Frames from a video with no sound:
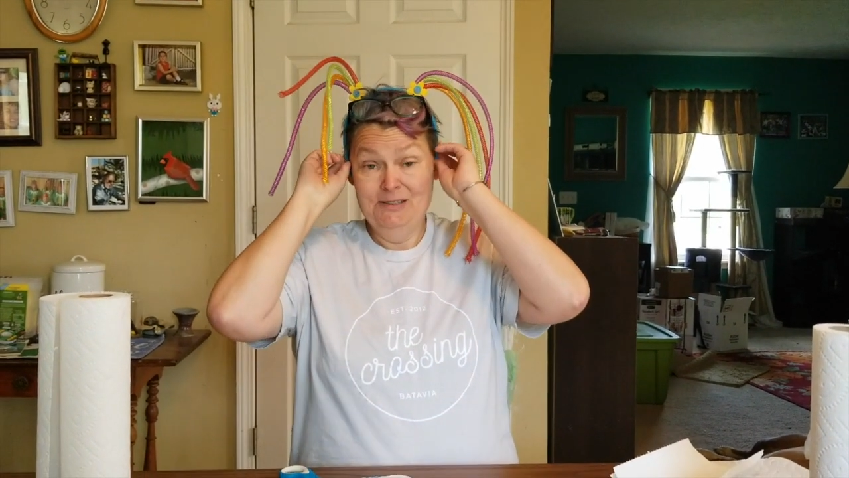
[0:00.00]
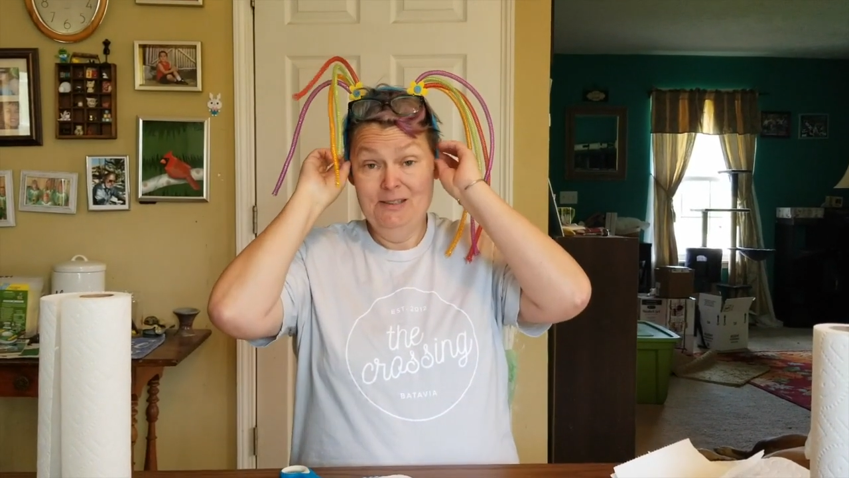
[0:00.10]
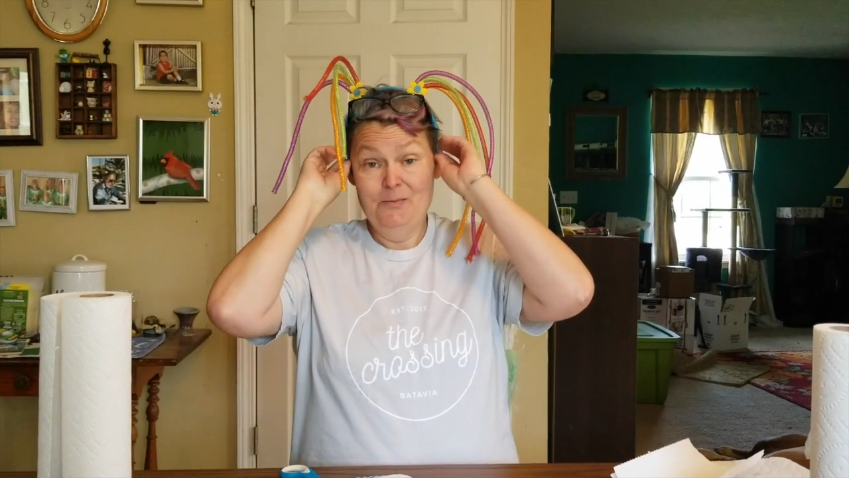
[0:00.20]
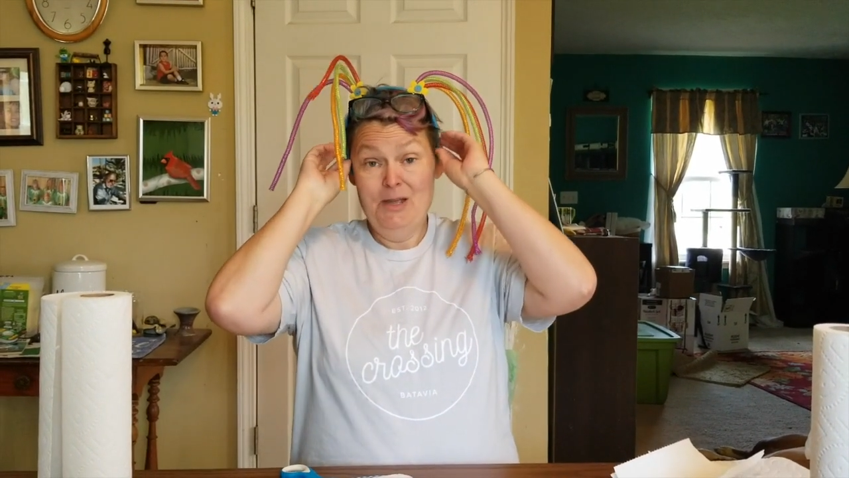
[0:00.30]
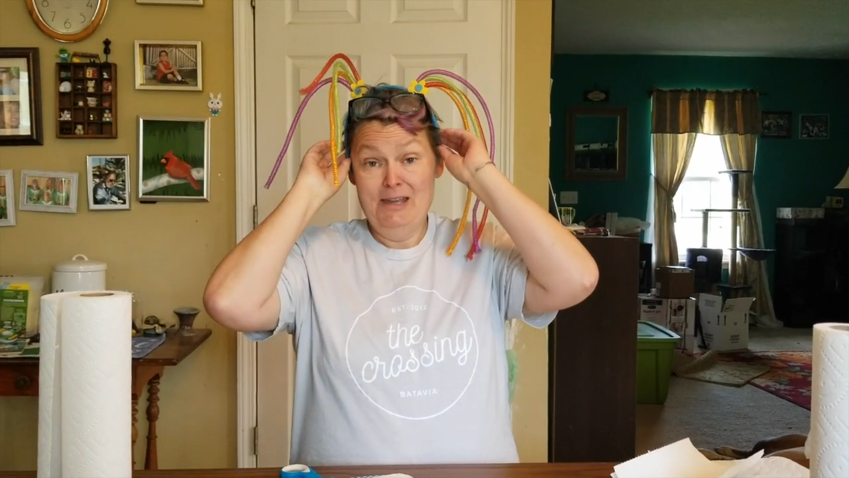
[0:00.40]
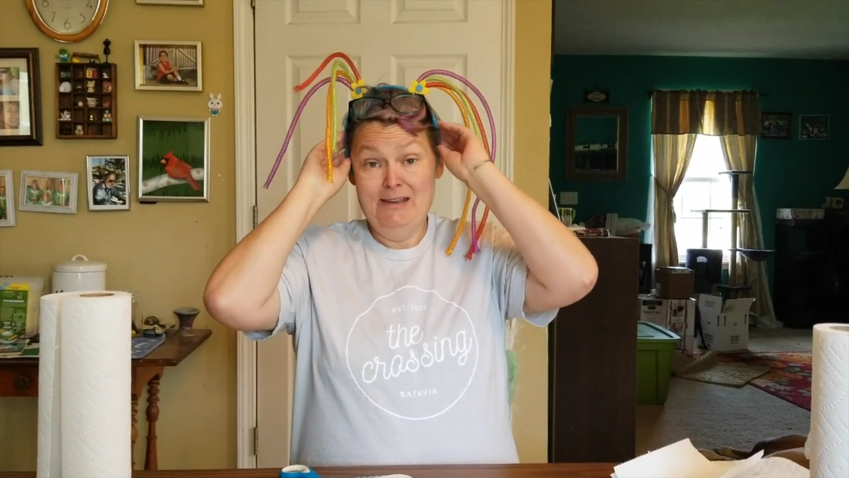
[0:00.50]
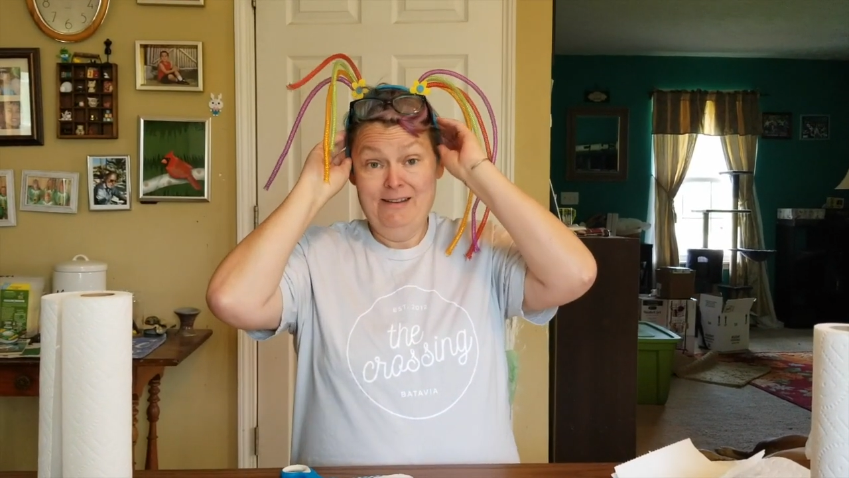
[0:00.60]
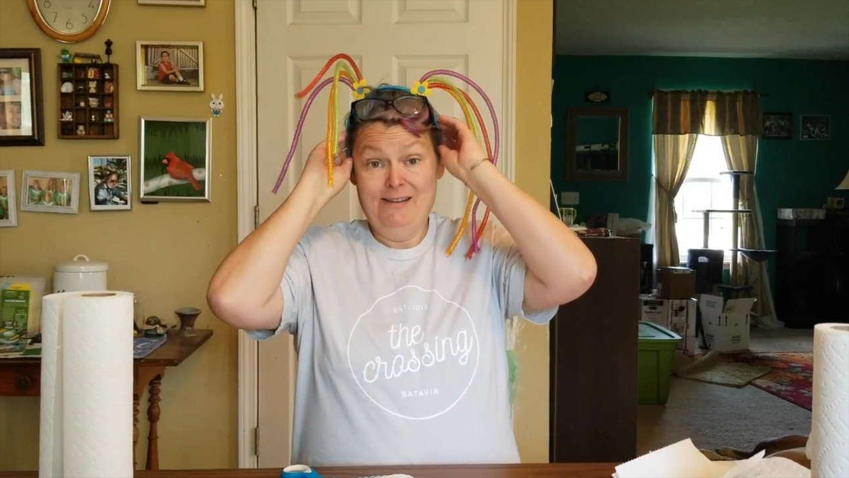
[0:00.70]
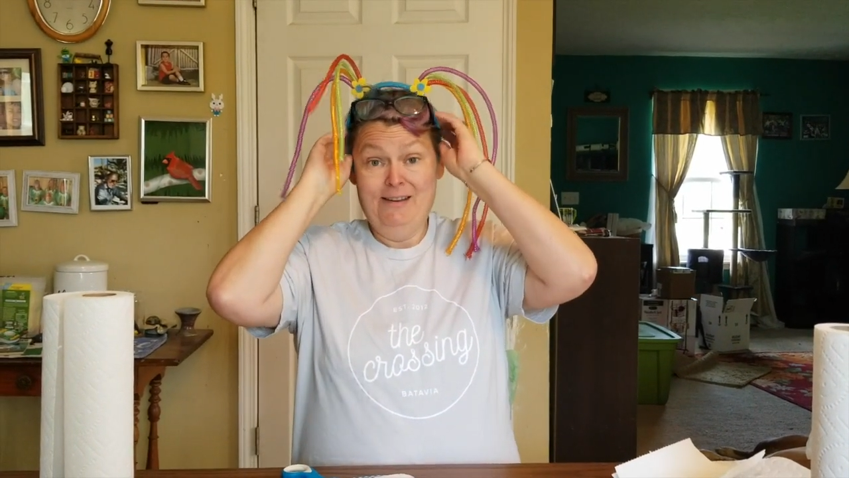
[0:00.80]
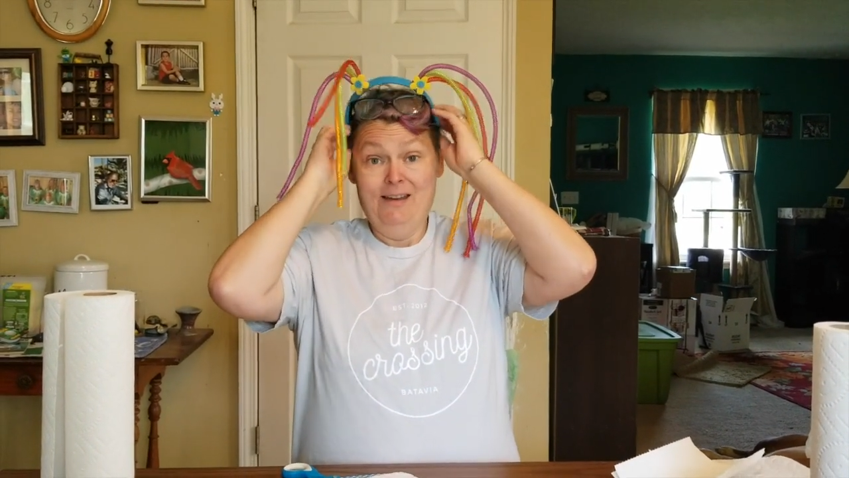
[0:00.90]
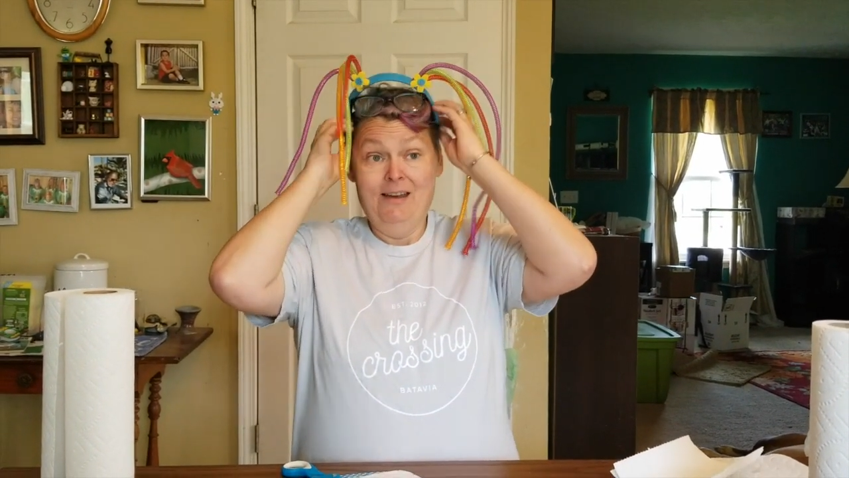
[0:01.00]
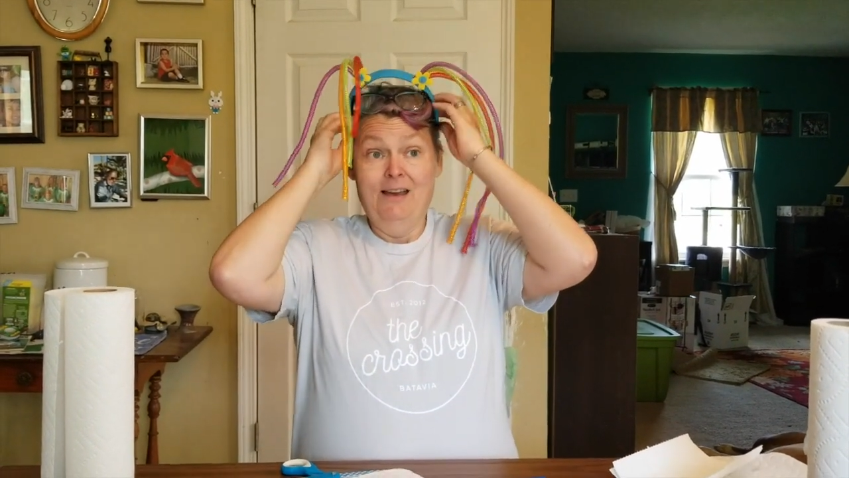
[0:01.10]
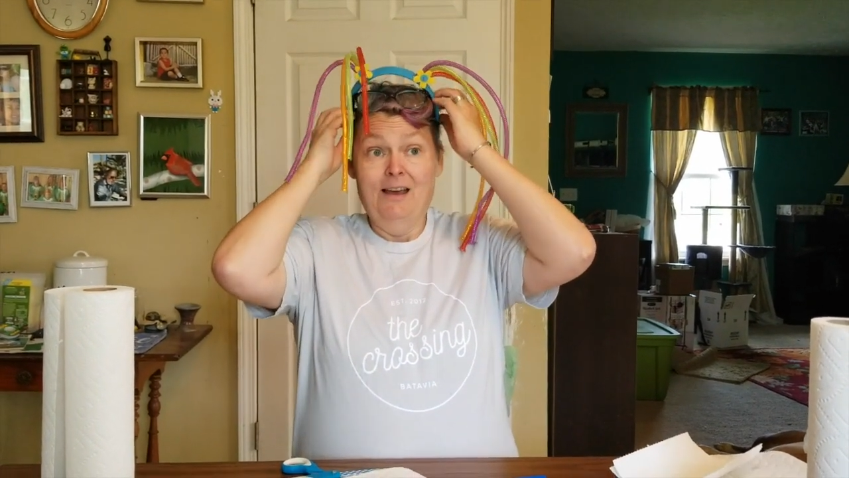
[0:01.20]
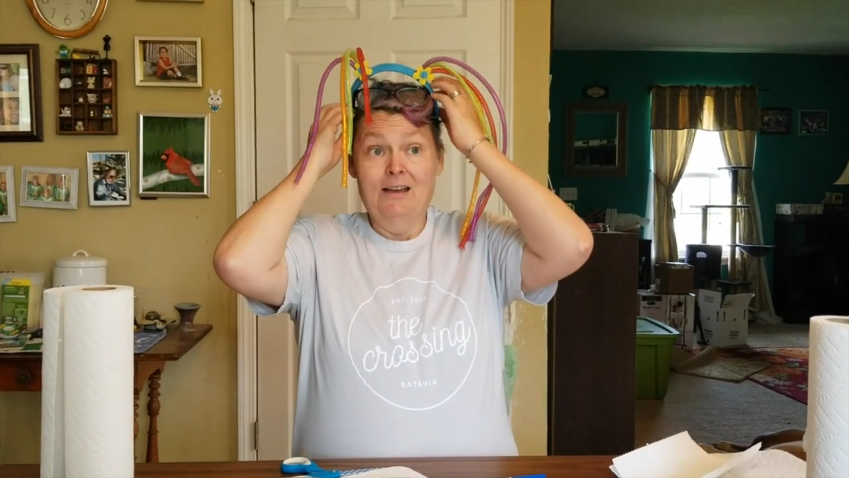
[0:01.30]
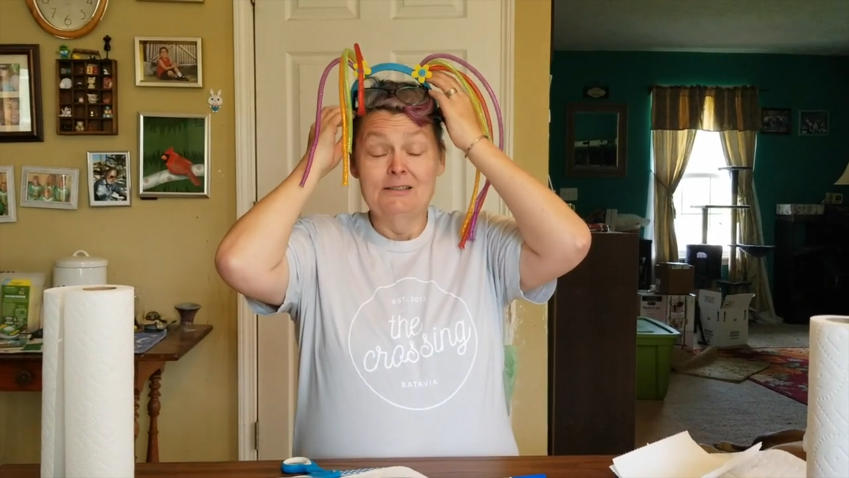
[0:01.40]
to make
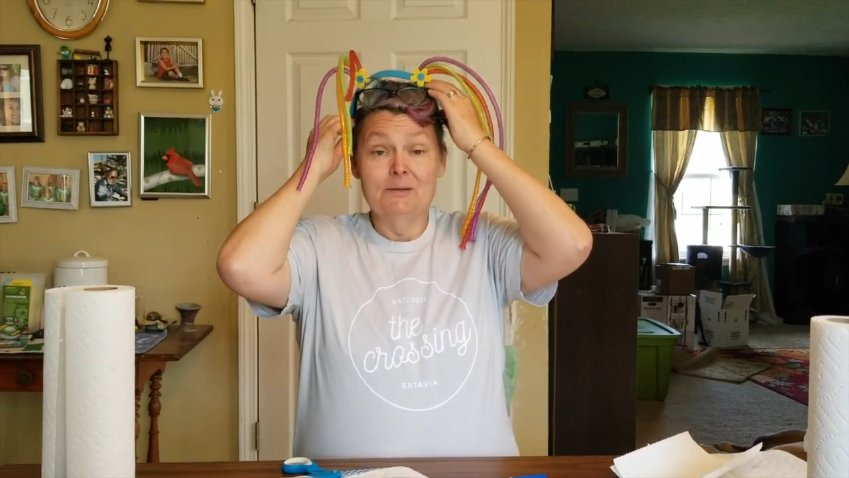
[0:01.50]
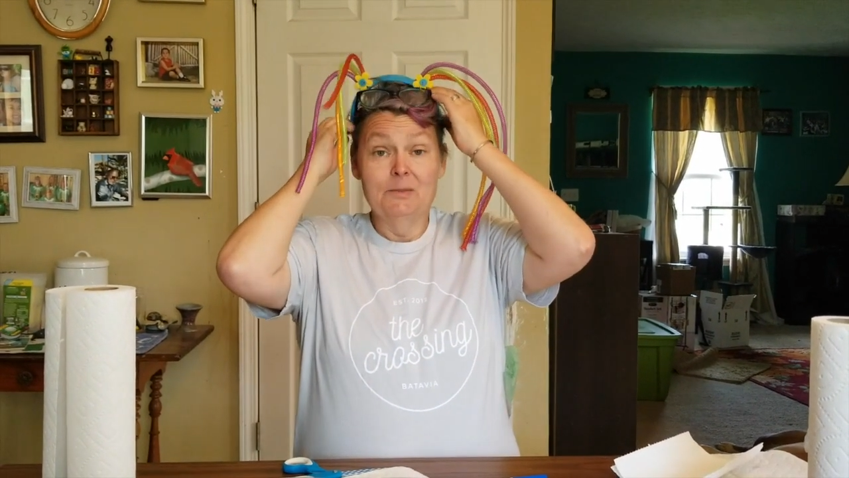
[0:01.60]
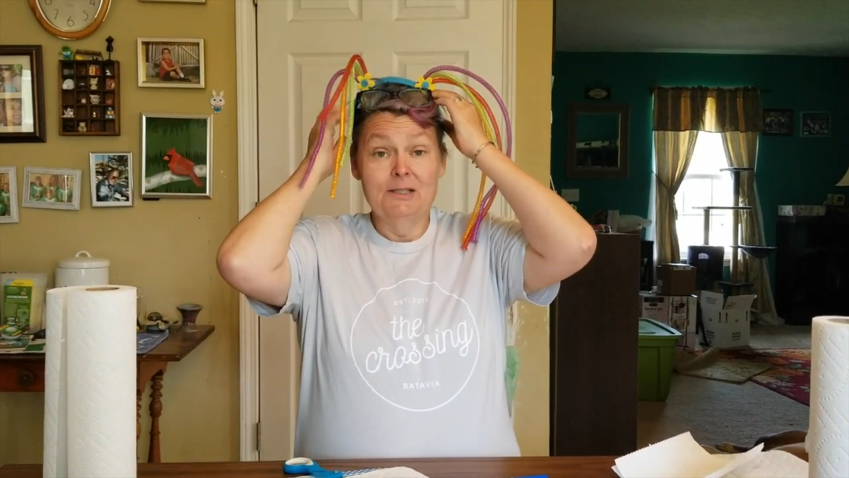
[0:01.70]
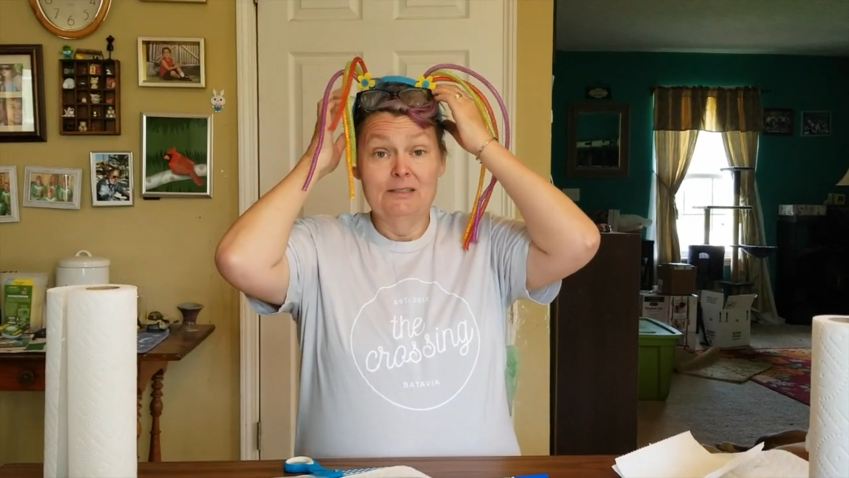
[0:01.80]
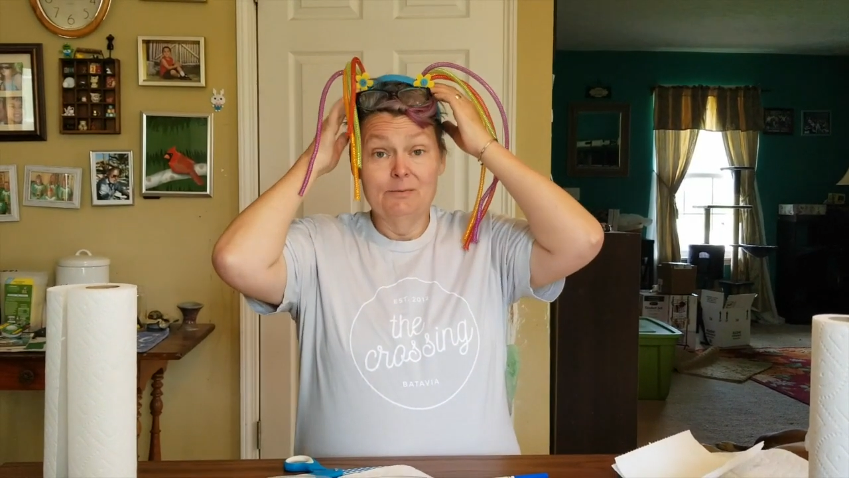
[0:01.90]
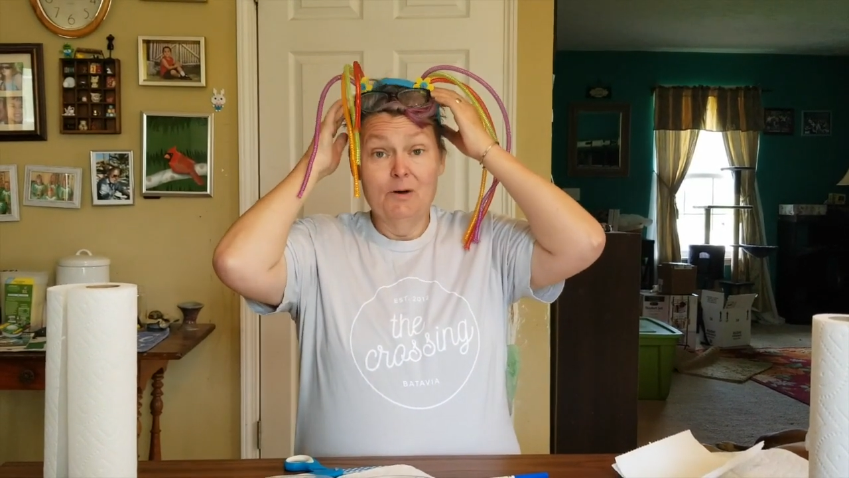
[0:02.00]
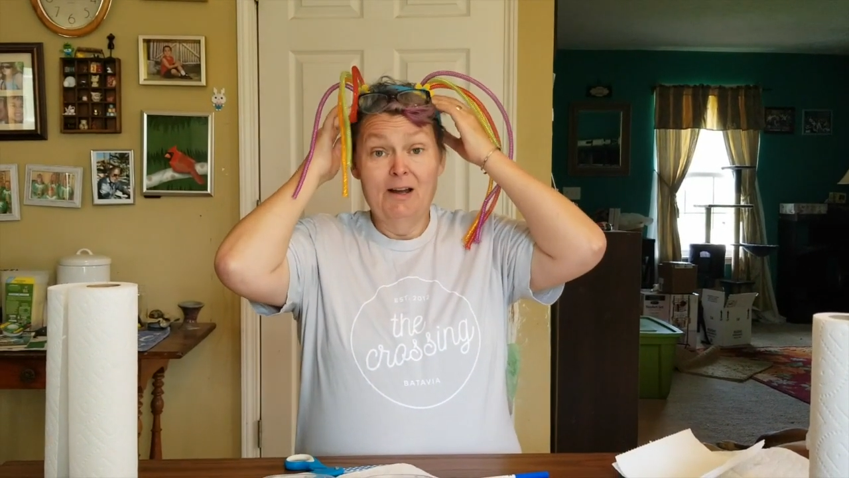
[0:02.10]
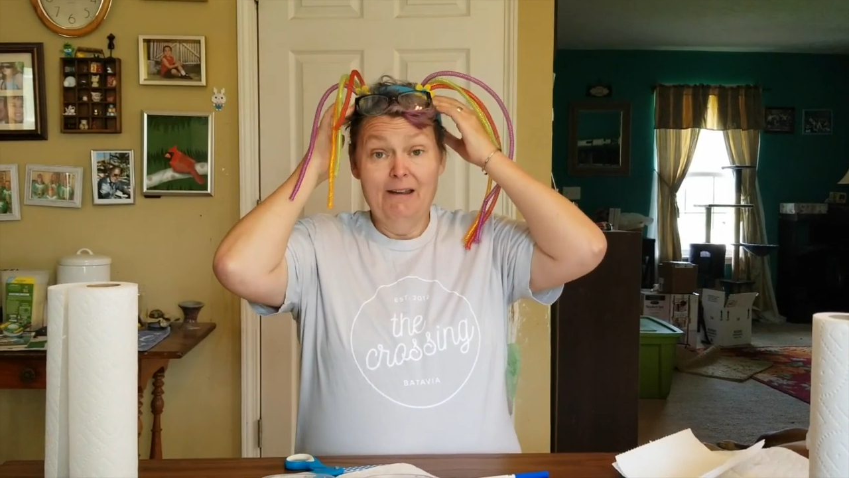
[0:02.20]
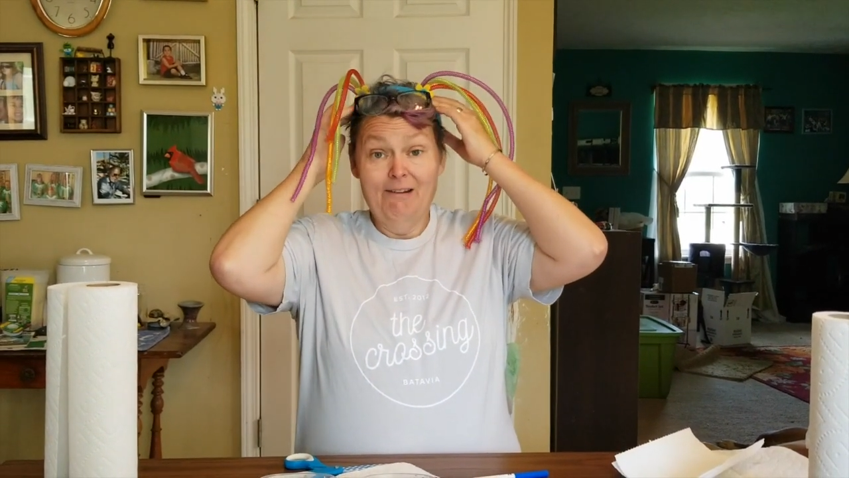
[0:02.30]
somebody smile.